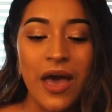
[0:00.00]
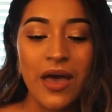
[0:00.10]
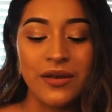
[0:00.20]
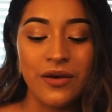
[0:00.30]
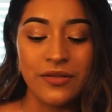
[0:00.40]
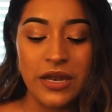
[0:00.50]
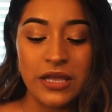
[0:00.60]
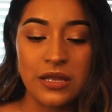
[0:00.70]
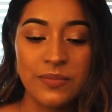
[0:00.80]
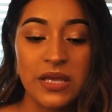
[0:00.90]
I know that
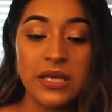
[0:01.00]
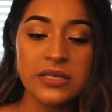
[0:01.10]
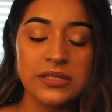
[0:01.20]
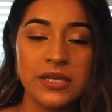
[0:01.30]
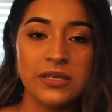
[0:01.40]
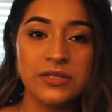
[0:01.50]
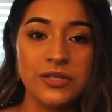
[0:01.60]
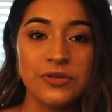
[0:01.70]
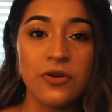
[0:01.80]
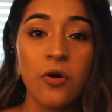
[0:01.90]
it could be easy
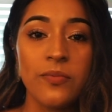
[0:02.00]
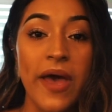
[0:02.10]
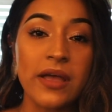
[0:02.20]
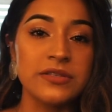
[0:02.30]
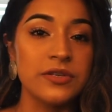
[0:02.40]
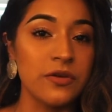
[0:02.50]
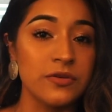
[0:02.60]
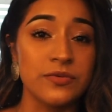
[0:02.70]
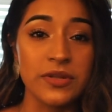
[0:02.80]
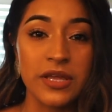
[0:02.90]
to go back to
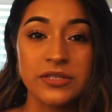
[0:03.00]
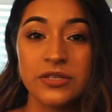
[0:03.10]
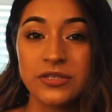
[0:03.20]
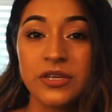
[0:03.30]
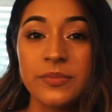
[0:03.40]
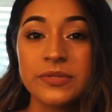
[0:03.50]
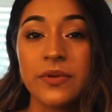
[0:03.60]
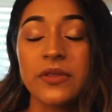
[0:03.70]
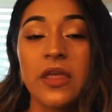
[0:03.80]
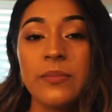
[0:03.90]
those relationships,
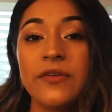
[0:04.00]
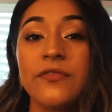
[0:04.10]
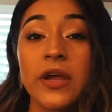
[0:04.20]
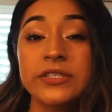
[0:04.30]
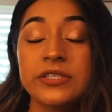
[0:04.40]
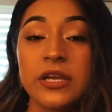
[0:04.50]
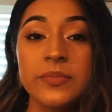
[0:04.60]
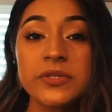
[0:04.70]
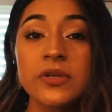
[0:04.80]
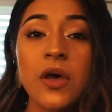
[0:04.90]
whether they be
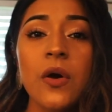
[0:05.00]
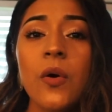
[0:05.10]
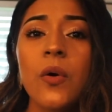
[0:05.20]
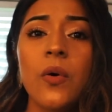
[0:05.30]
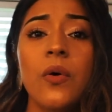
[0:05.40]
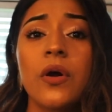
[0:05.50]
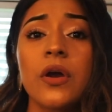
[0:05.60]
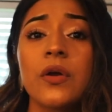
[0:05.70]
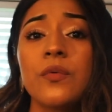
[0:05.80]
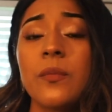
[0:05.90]
friendships
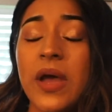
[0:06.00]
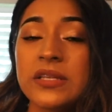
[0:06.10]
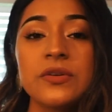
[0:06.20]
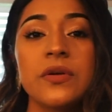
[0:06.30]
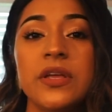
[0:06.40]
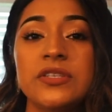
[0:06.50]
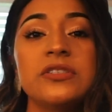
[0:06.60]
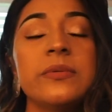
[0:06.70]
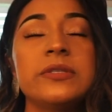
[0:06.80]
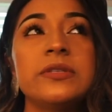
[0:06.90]
or romantic
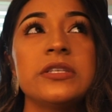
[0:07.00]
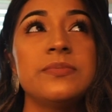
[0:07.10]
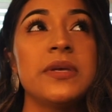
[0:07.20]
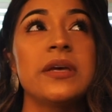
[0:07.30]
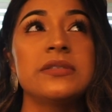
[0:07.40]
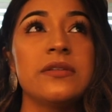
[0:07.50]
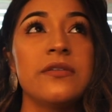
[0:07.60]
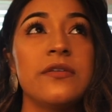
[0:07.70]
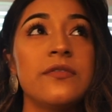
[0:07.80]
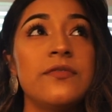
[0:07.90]
relationships, just because of
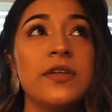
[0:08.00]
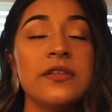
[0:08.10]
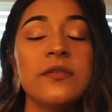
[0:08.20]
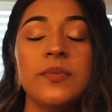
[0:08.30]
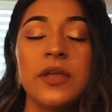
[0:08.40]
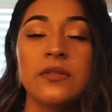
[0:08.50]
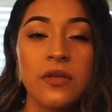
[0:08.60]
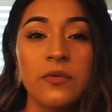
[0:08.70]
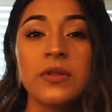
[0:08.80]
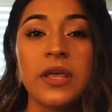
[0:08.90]
the feeling of being
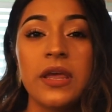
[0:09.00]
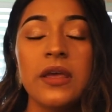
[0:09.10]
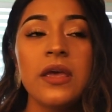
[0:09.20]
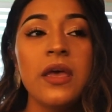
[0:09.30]
lonely.